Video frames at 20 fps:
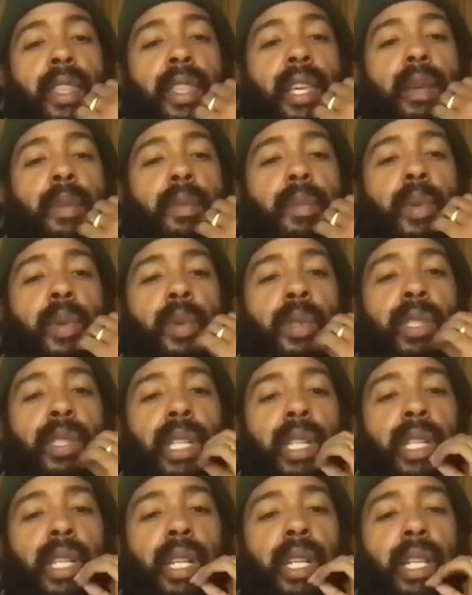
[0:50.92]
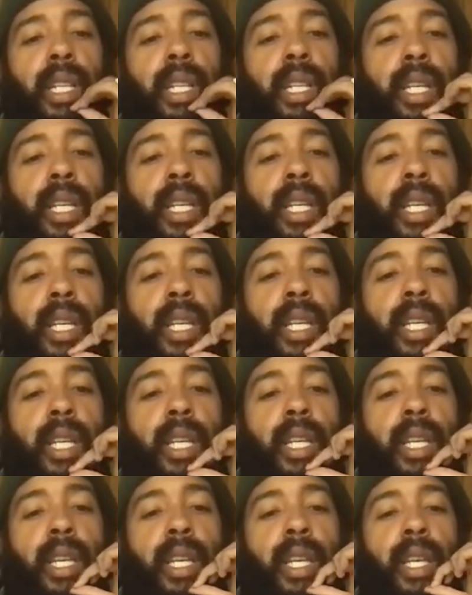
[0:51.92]
I think musically,
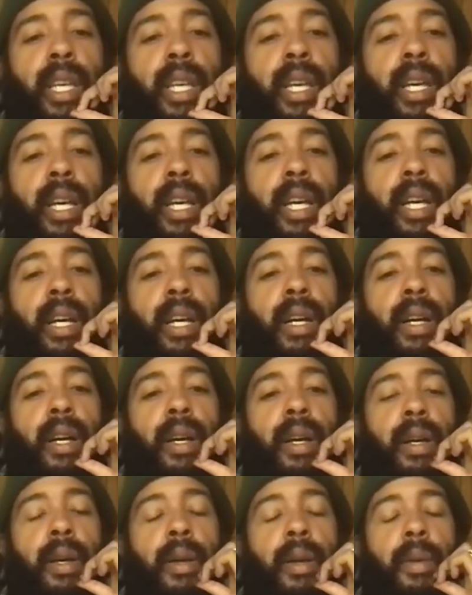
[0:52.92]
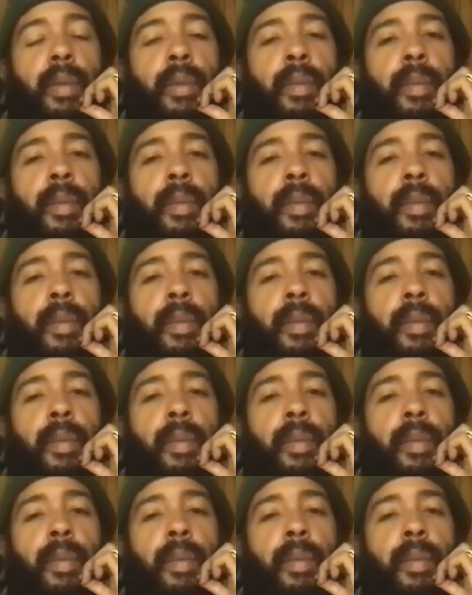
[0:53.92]
got